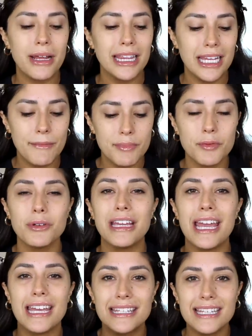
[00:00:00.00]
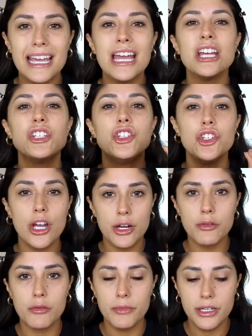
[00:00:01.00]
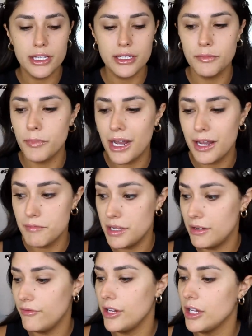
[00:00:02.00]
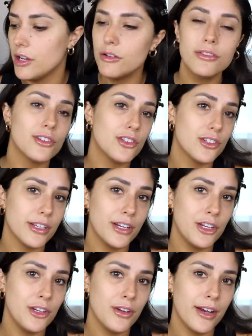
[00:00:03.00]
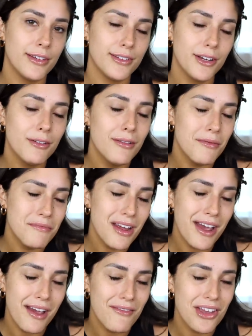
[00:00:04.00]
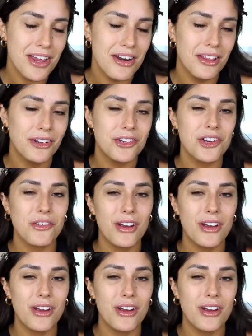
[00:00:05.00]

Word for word: My lips will get ginormous by mid-video, so just letting you guys know I'm not having an allergic